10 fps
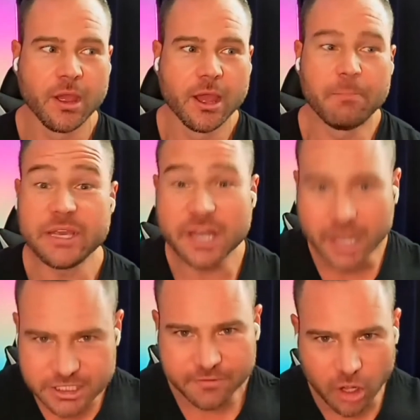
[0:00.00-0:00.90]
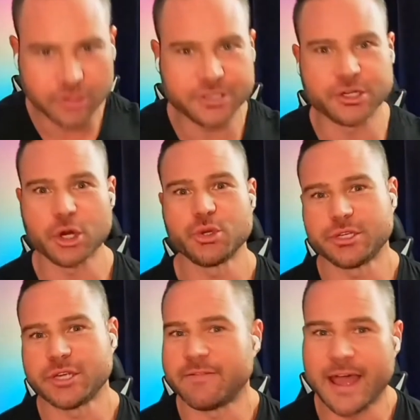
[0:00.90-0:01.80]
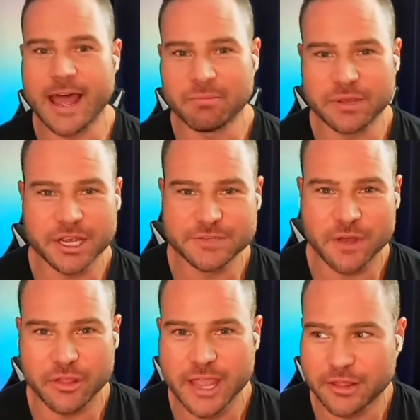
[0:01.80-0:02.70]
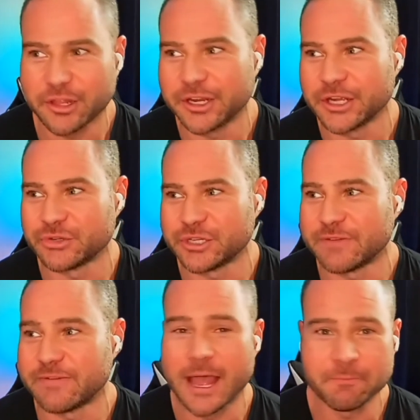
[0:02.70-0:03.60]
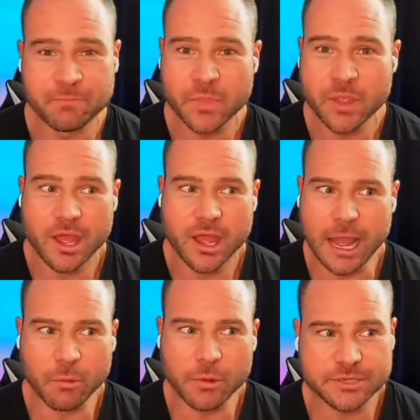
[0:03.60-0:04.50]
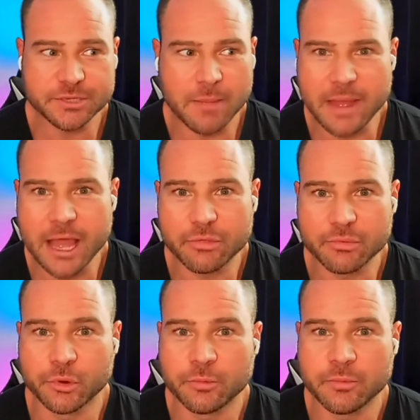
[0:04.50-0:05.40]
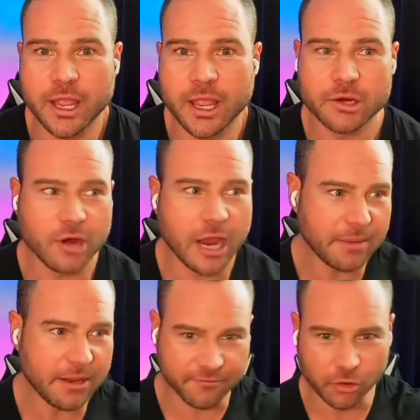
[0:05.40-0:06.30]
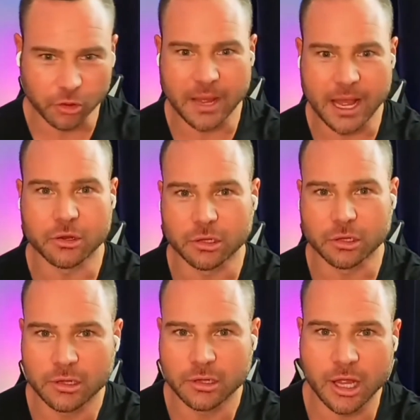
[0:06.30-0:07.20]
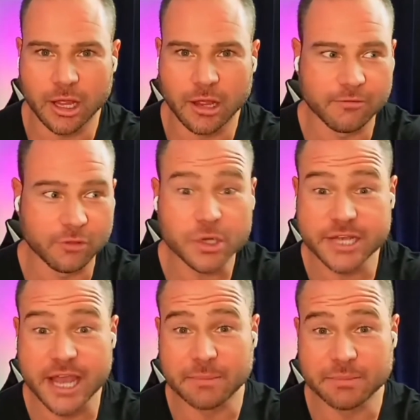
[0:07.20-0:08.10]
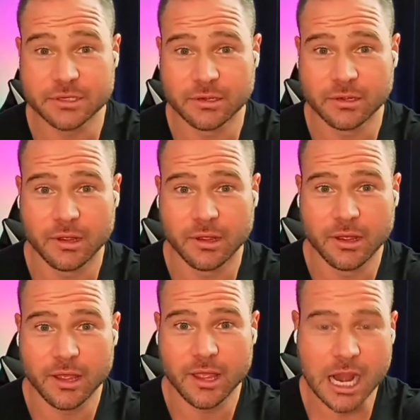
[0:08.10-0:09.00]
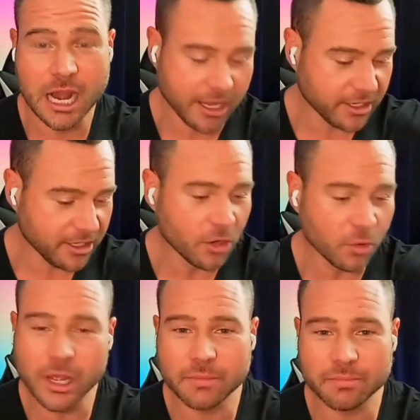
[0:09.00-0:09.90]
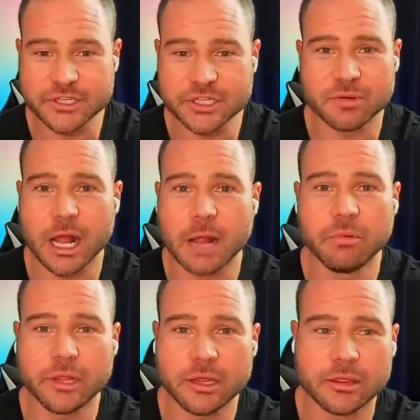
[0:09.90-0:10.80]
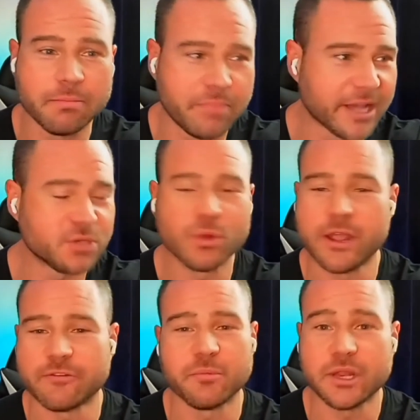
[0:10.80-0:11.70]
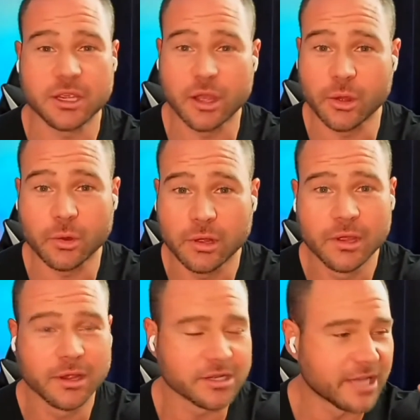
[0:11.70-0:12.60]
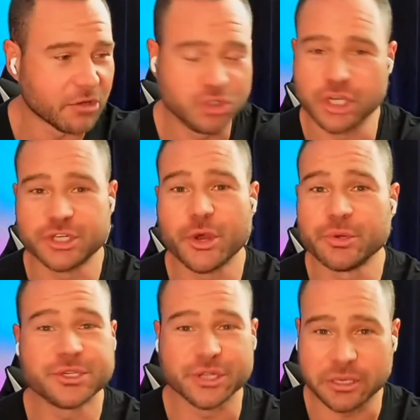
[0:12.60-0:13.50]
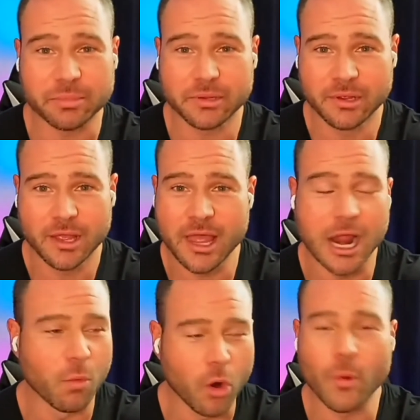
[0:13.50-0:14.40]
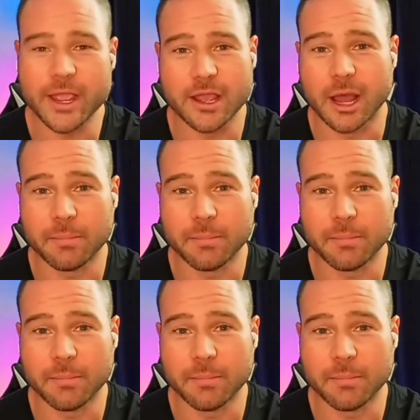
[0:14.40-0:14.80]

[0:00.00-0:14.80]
because of all the surgeries I've had, because of all the athletic injuries I've had, I went to my bathroom and grabbed a full bottle of Lortabs. And I'm like, you know what? This is probably the best way for me to go because I'll just go to sleep and I won't wake up.